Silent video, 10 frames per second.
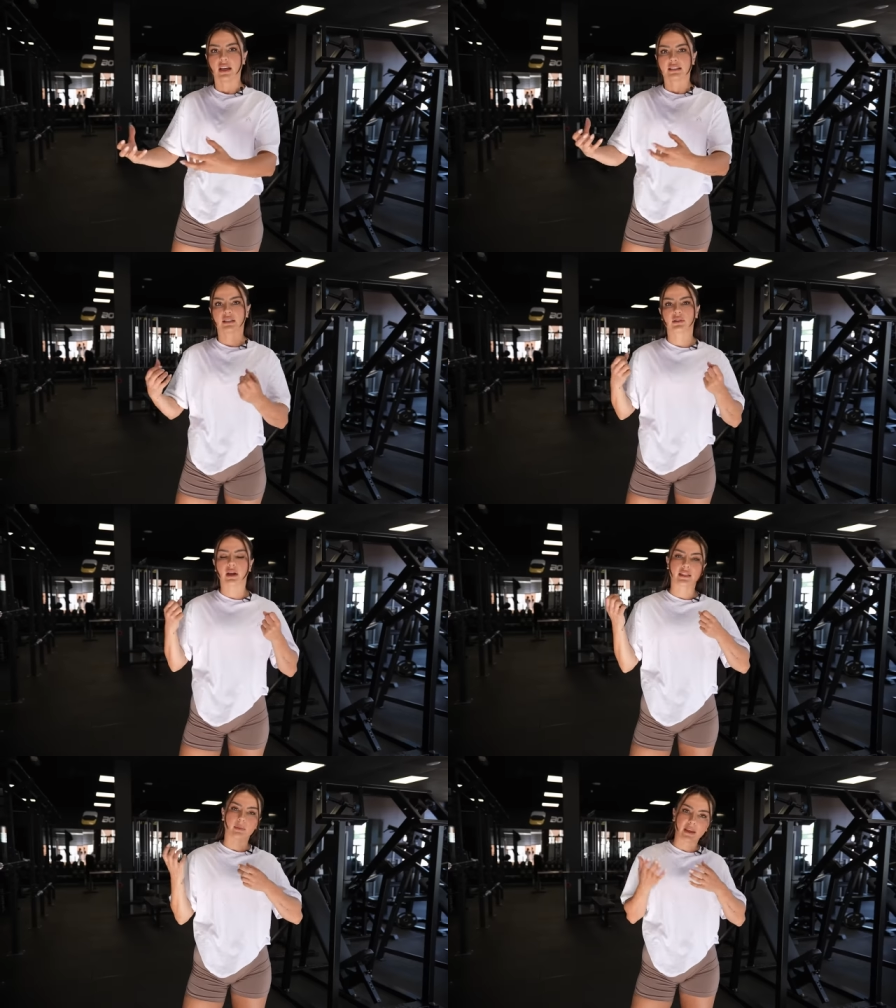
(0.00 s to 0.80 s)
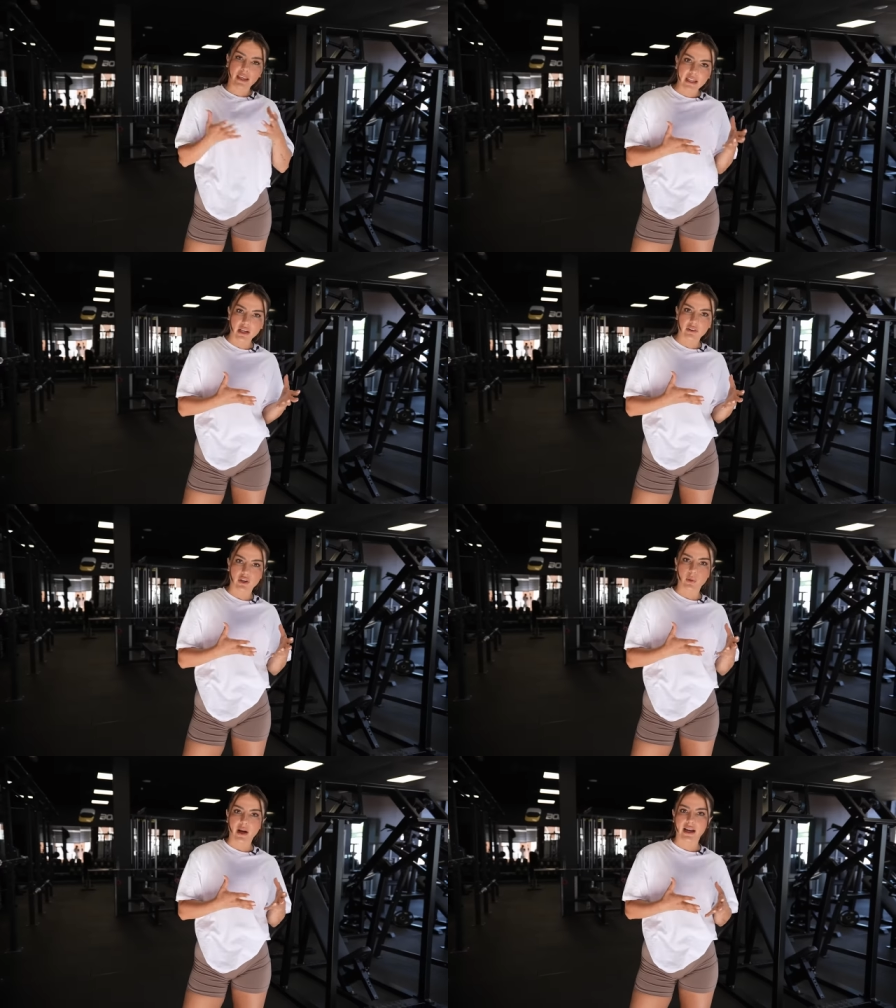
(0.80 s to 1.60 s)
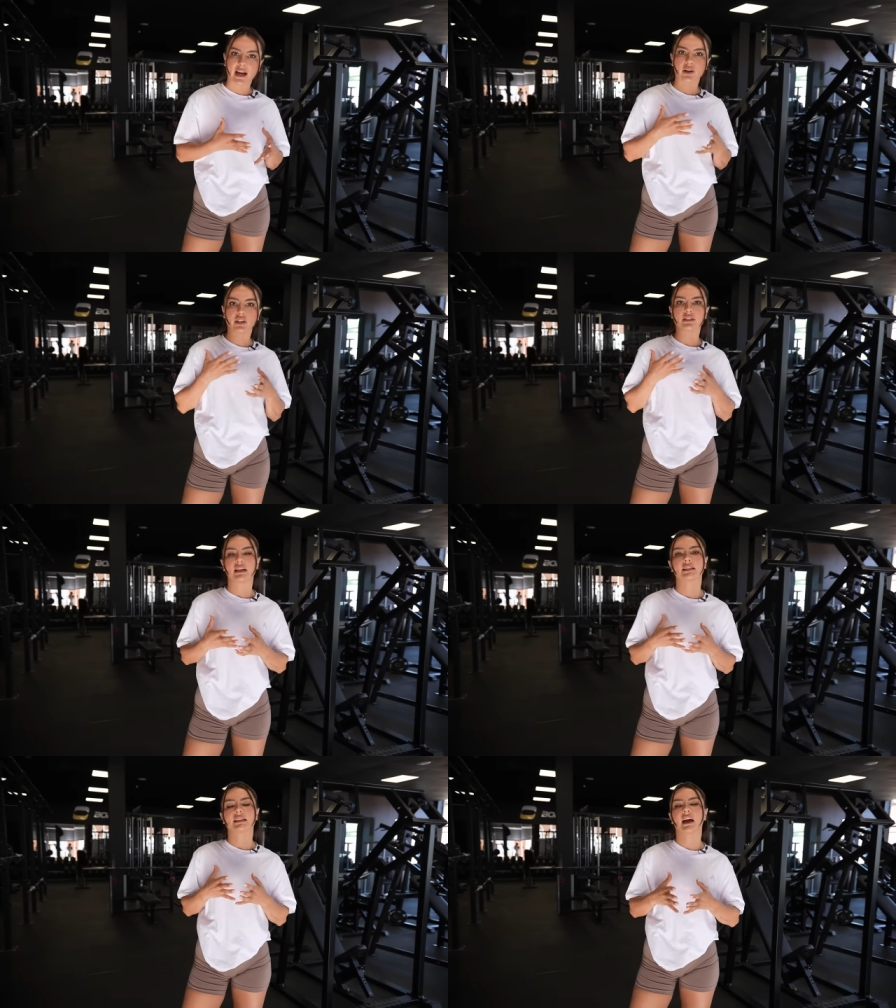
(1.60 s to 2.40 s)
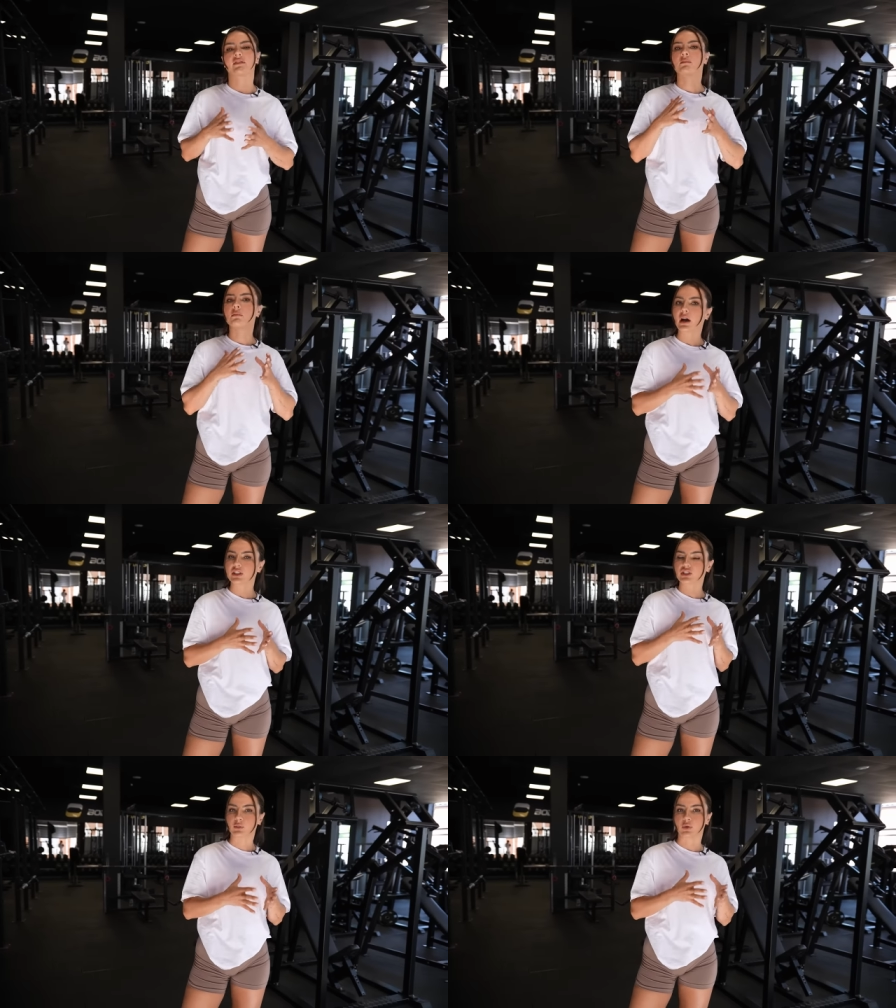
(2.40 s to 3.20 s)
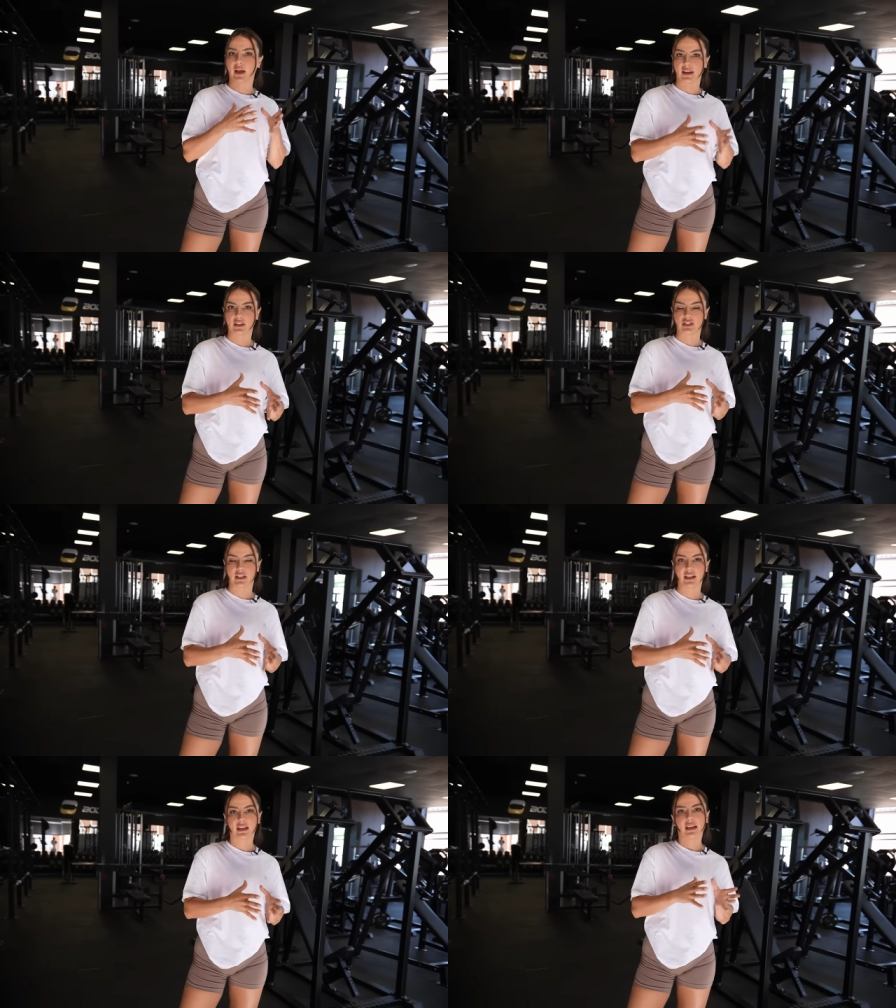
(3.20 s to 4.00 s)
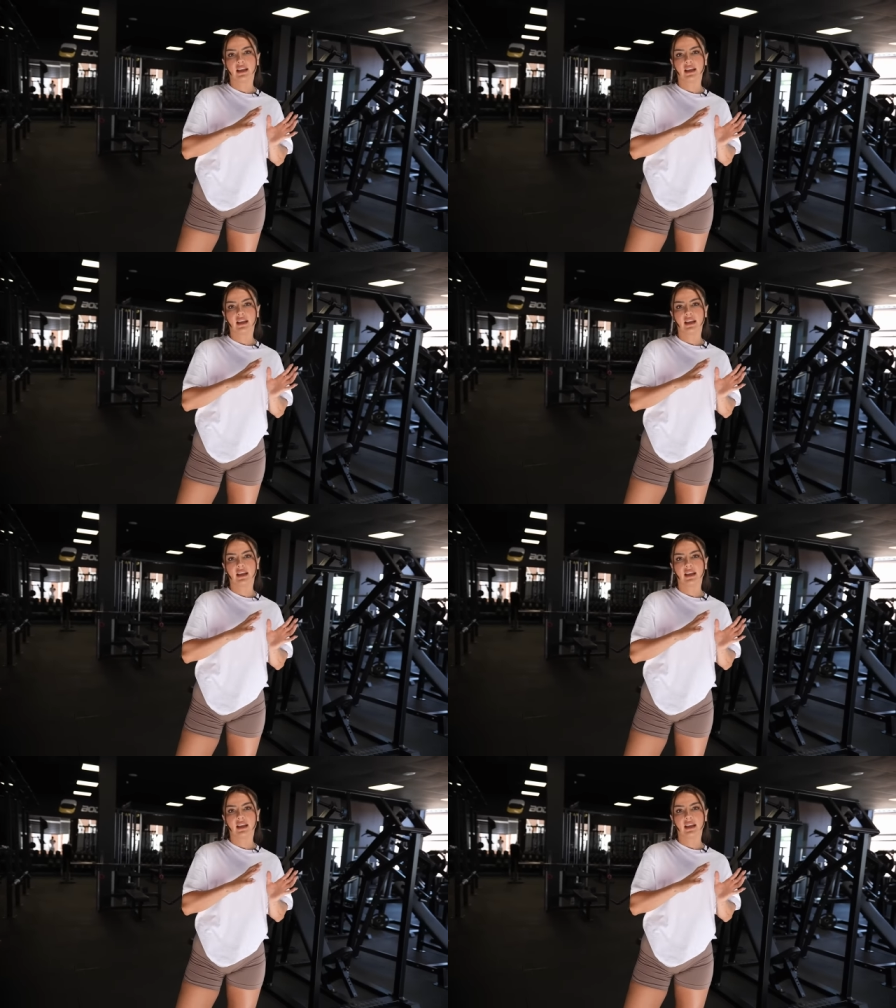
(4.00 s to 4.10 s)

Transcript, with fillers: So at the beginning of your workout, you tend to have much more energy